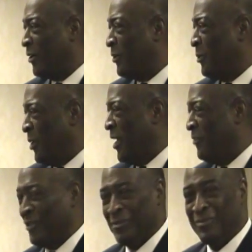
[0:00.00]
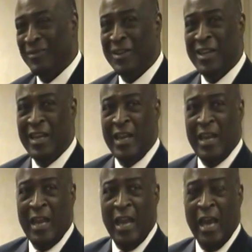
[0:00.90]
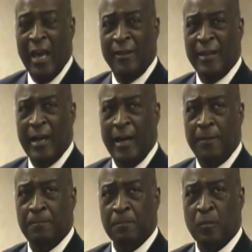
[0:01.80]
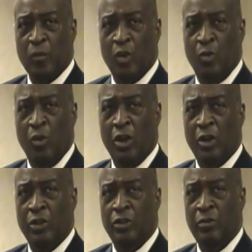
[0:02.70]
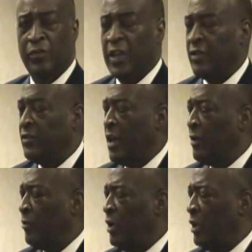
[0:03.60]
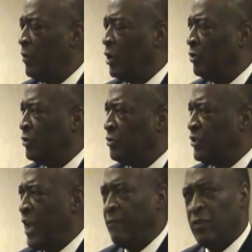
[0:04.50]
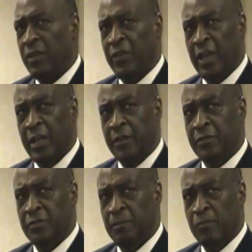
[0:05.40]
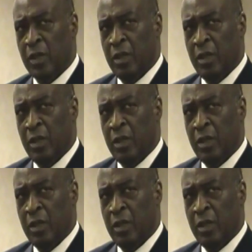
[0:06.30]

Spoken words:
Barker or whatever. And we're going to do things that week. We're going to do safety things.